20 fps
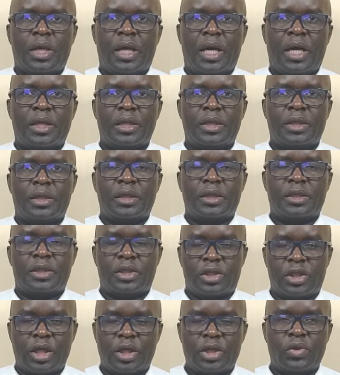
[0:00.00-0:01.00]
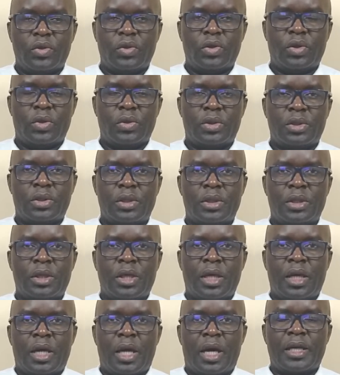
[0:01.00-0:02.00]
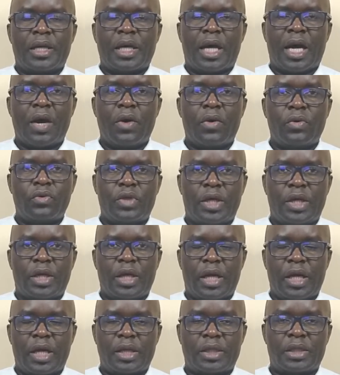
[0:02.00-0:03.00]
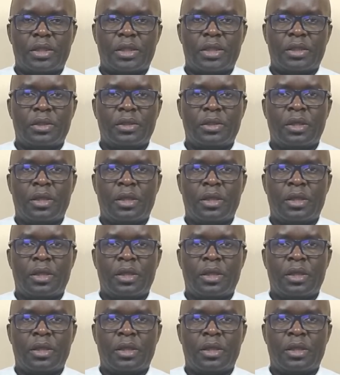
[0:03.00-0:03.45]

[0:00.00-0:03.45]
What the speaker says: and trade unions and how they relate.